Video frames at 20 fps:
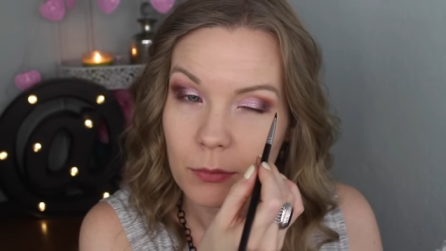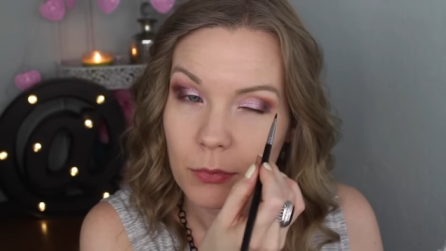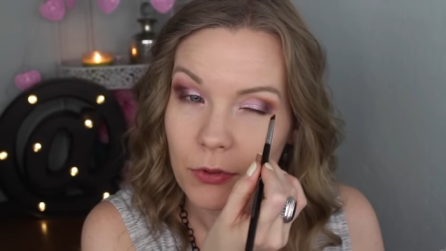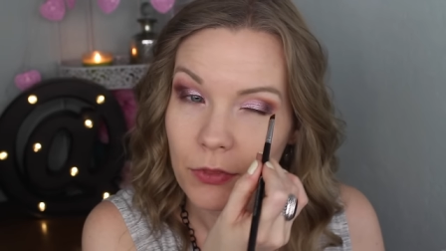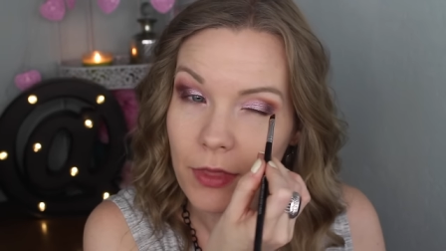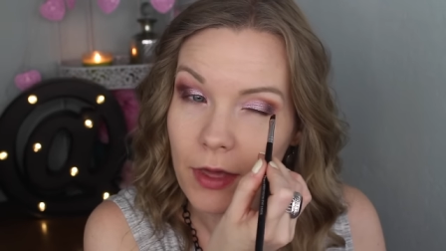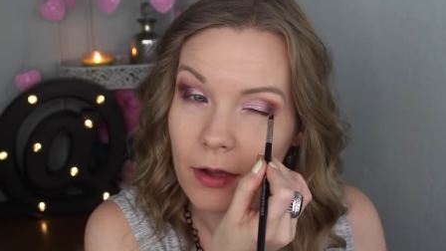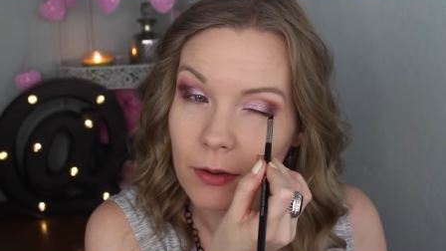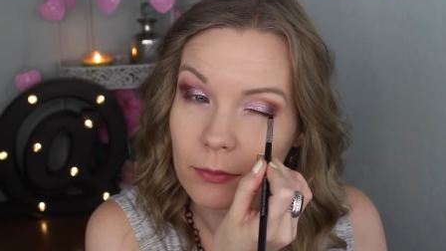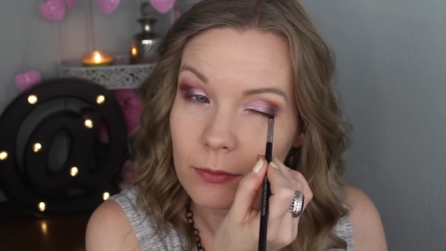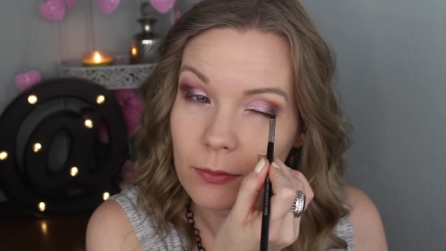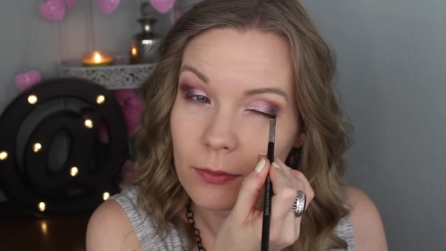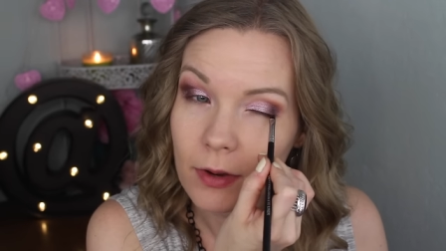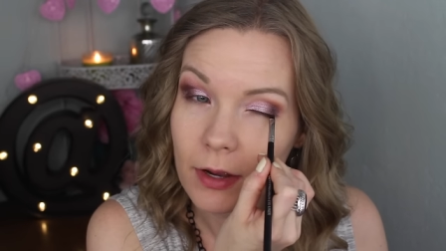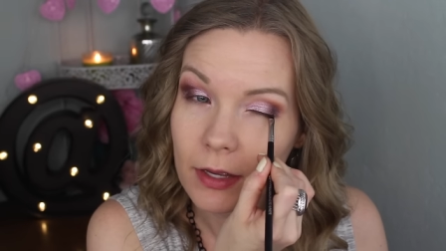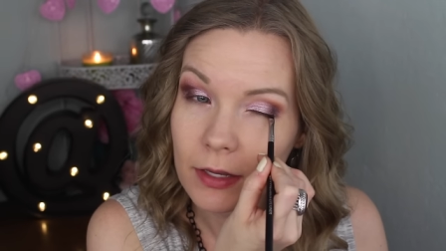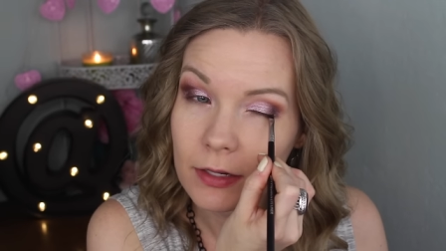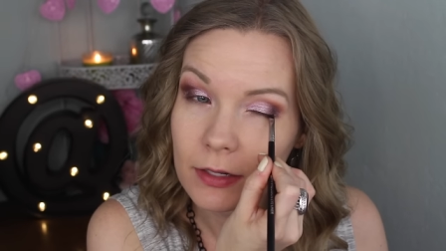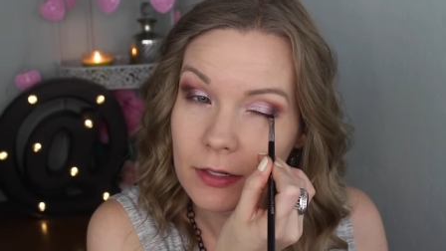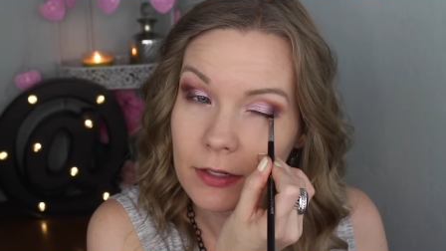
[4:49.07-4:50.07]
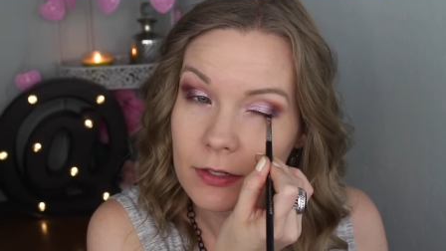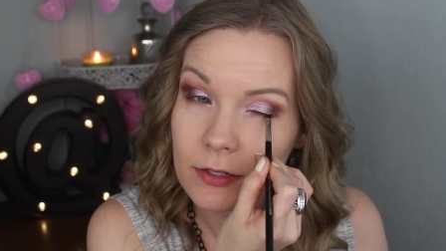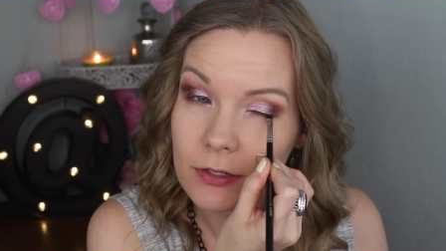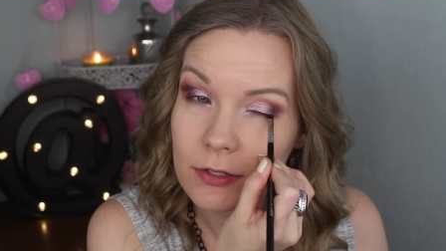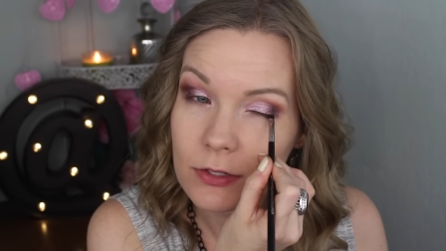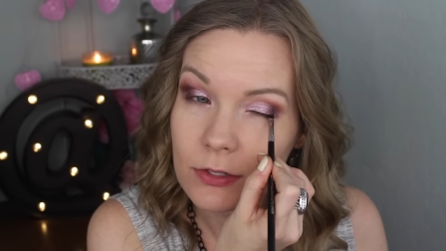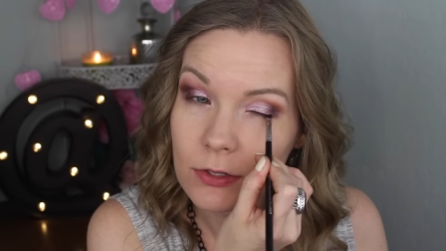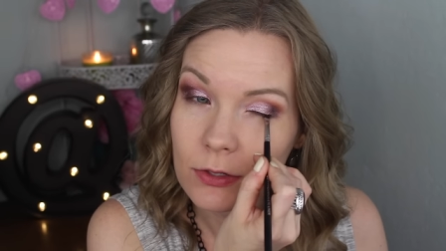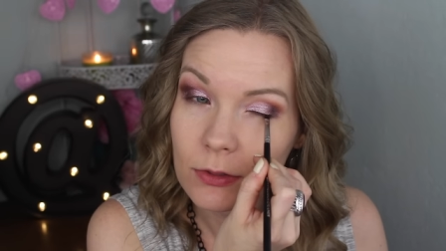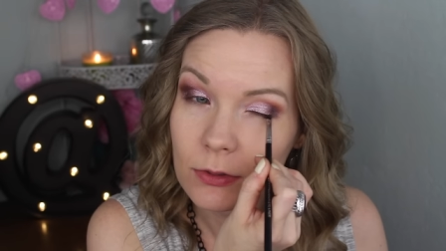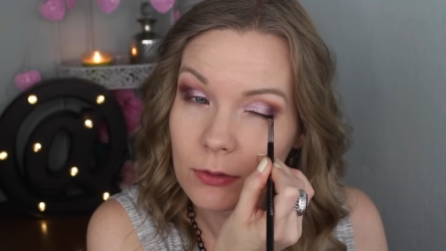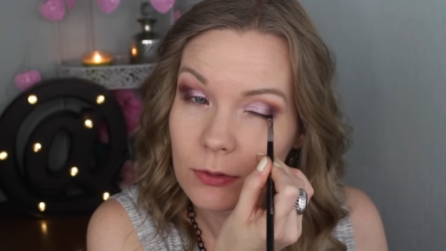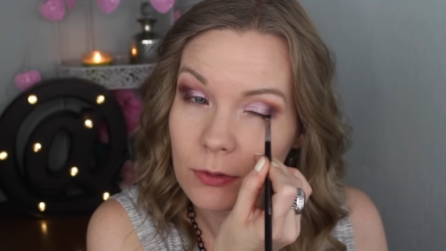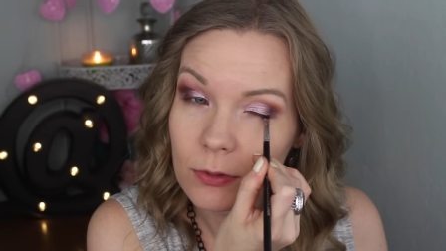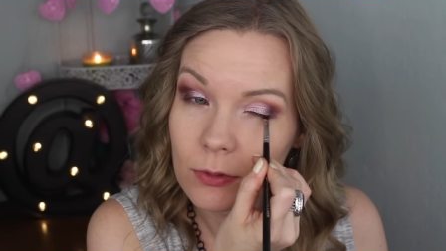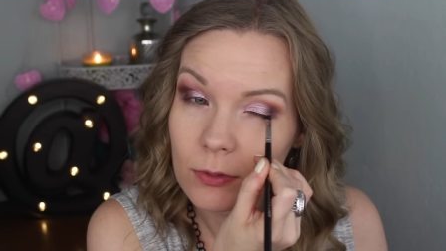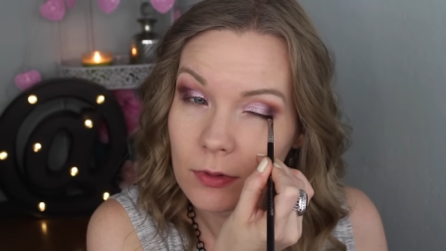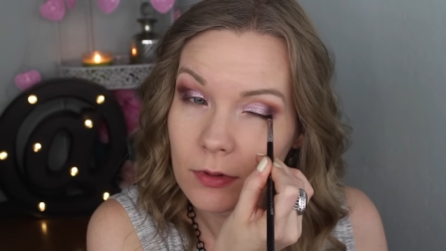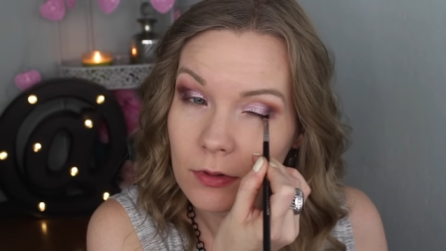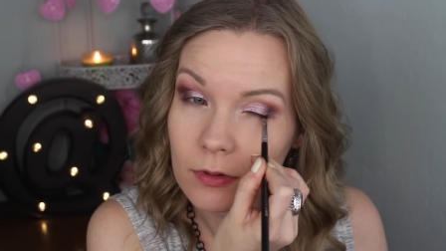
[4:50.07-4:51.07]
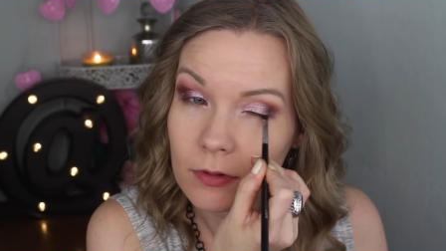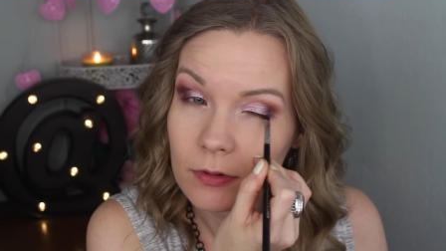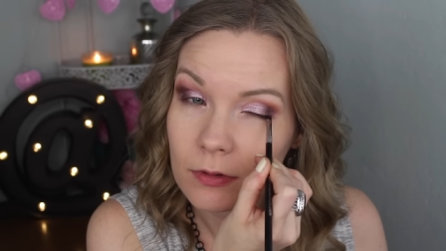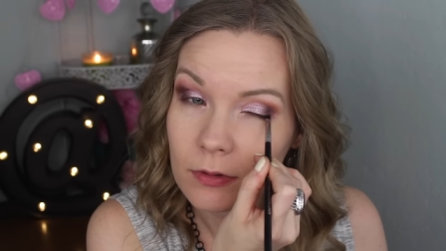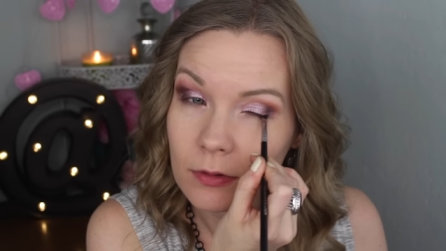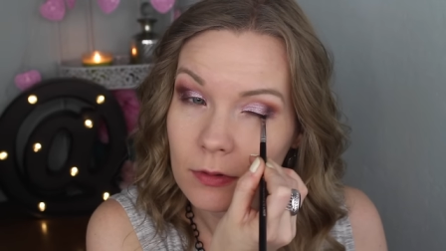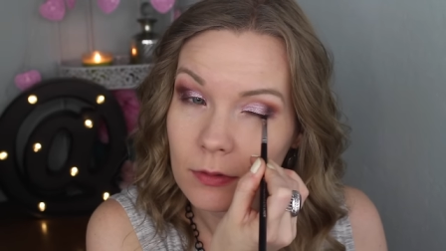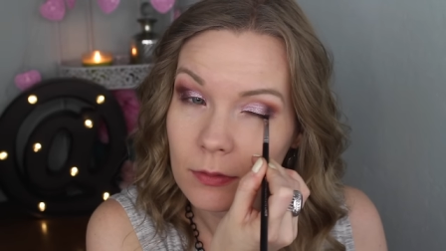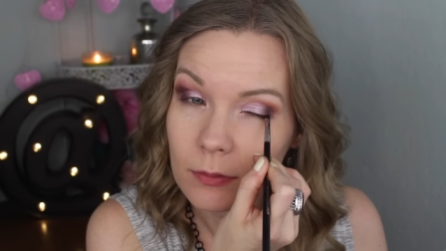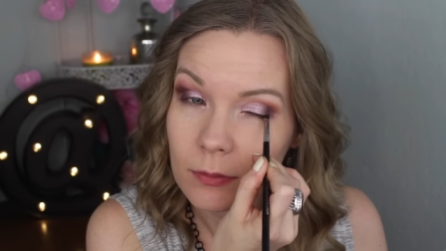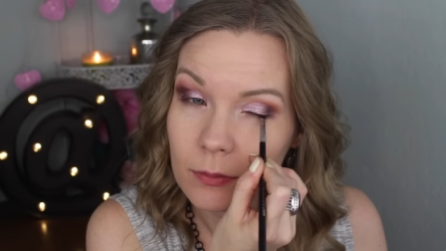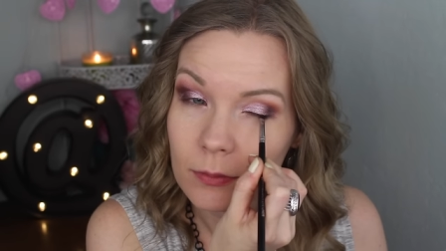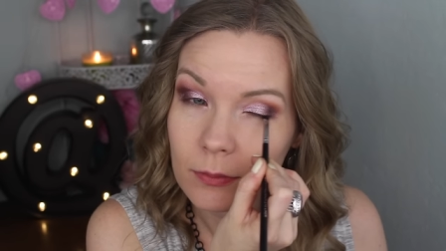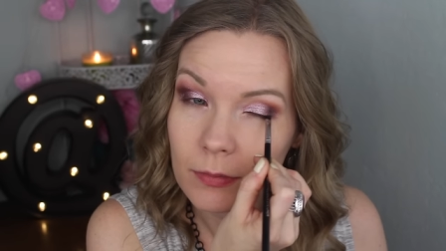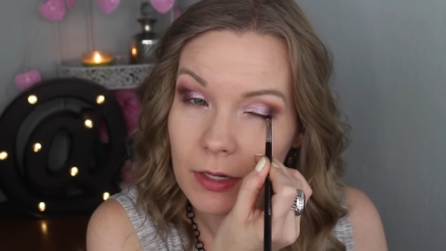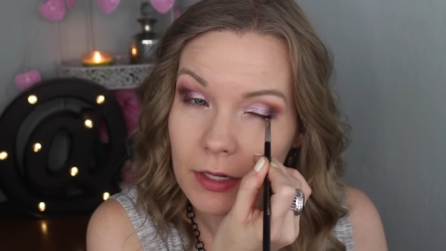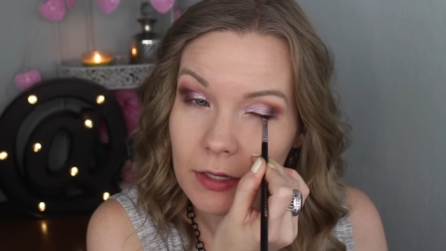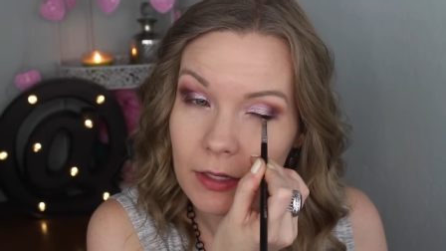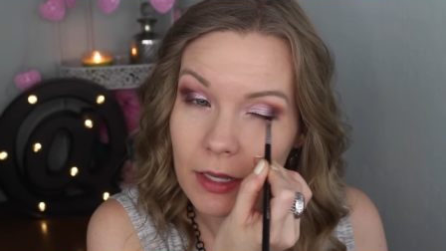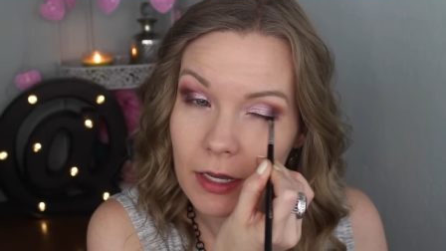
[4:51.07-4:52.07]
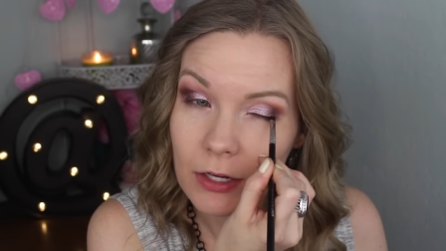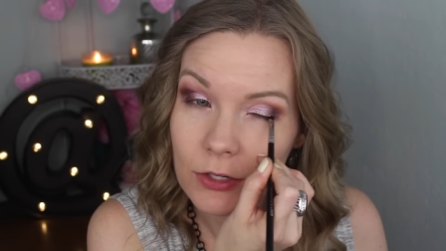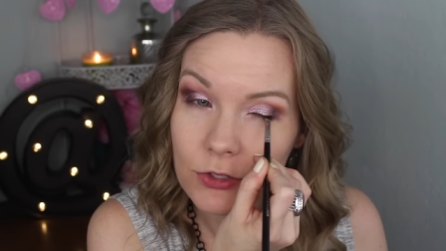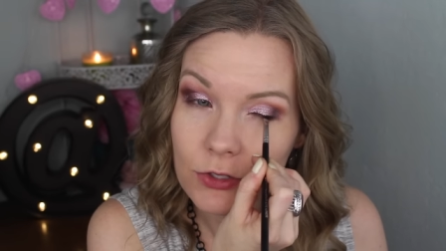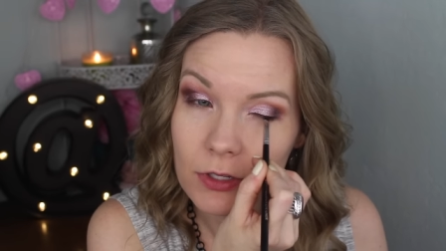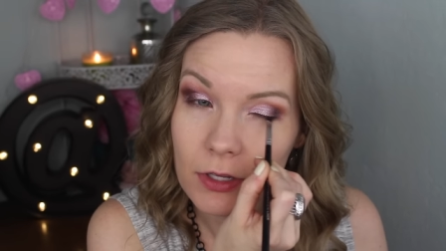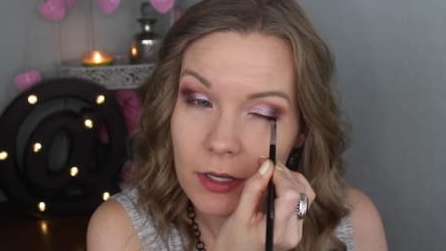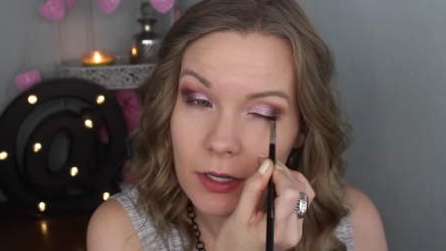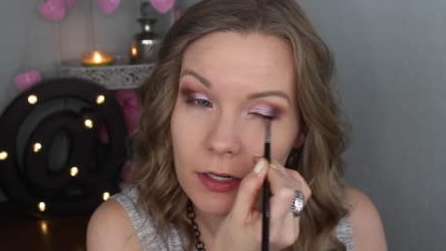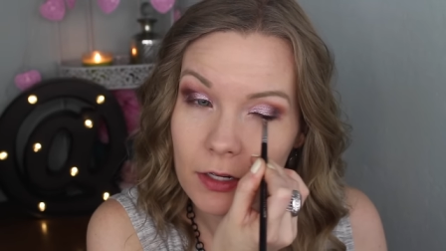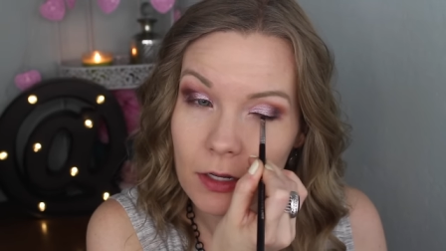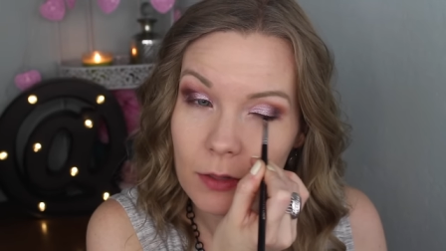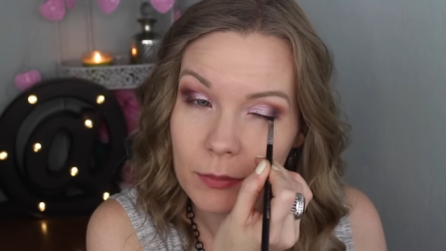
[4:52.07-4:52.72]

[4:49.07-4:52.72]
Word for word: put that right into my lash line.